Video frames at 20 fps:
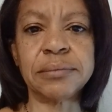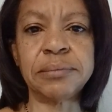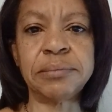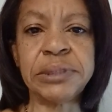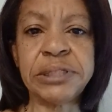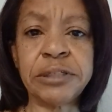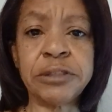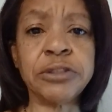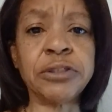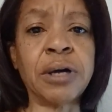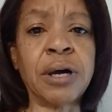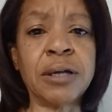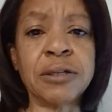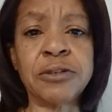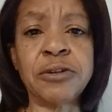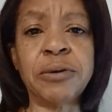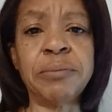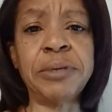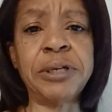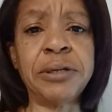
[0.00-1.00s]
Because y'all
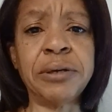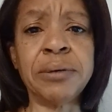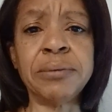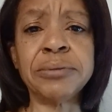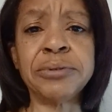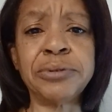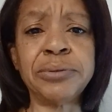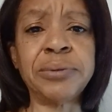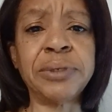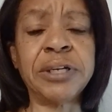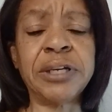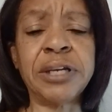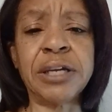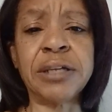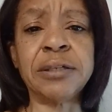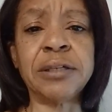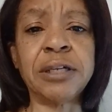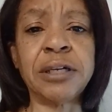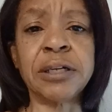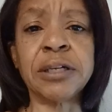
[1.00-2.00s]
told me don't do it,
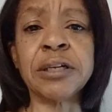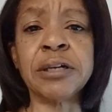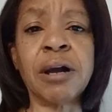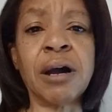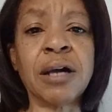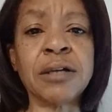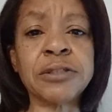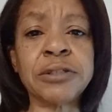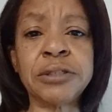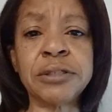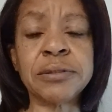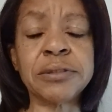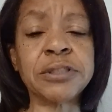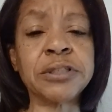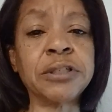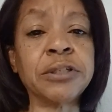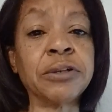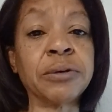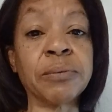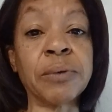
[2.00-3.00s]
and look, y'all still
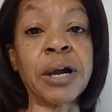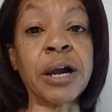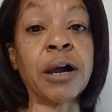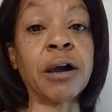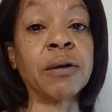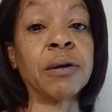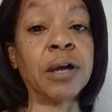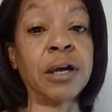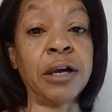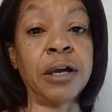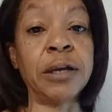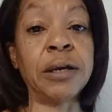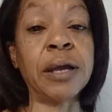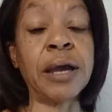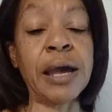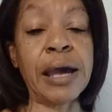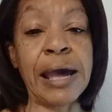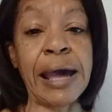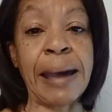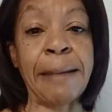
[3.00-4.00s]
sitting around
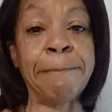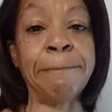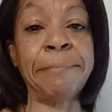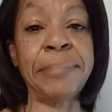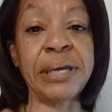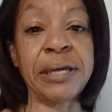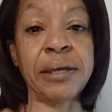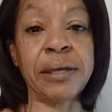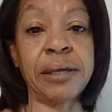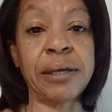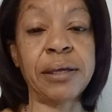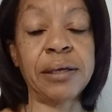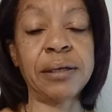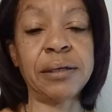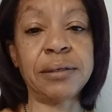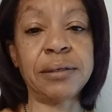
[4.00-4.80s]
unhappy.